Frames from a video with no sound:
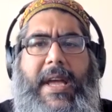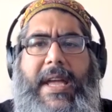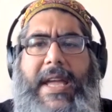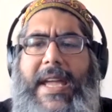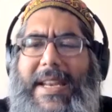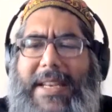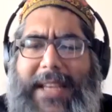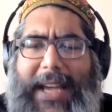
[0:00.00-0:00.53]

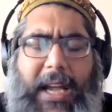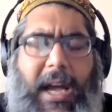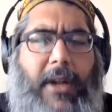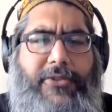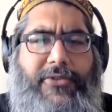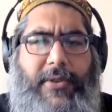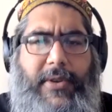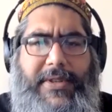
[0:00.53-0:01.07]
in the
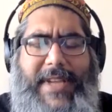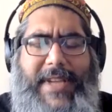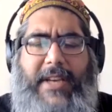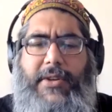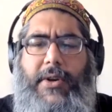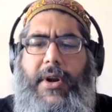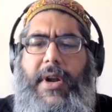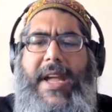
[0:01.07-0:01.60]
cultural
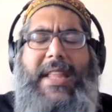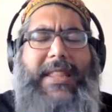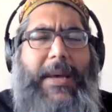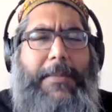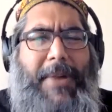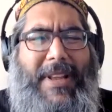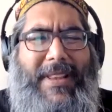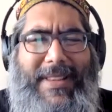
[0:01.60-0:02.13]
sector, in the
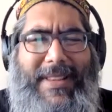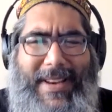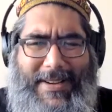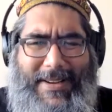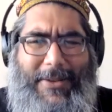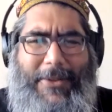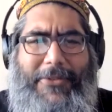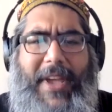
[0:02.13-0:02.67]

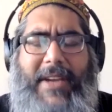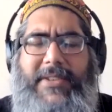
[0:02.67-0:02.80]
political sector.